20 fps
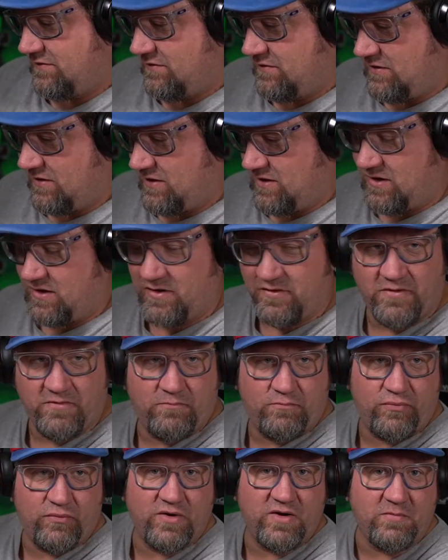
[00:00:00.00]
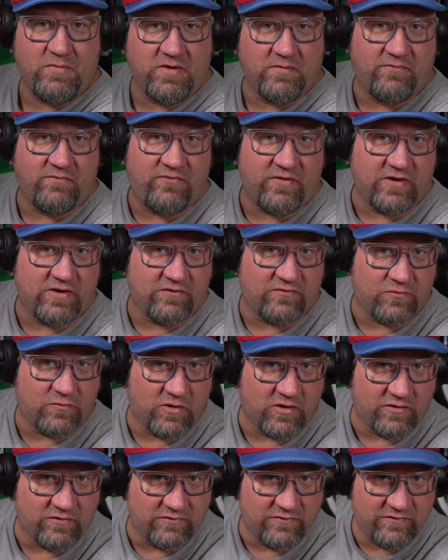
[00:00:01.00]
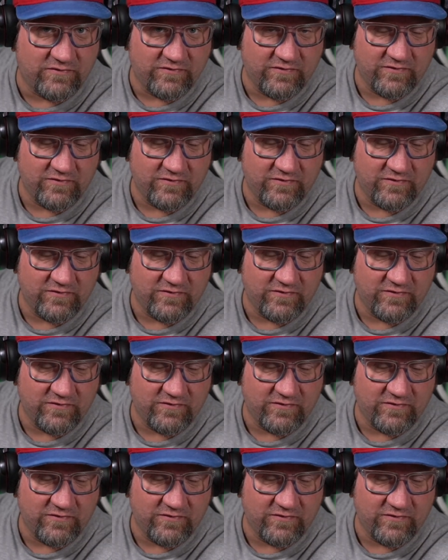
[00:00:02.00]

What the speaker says: The premium finish ones.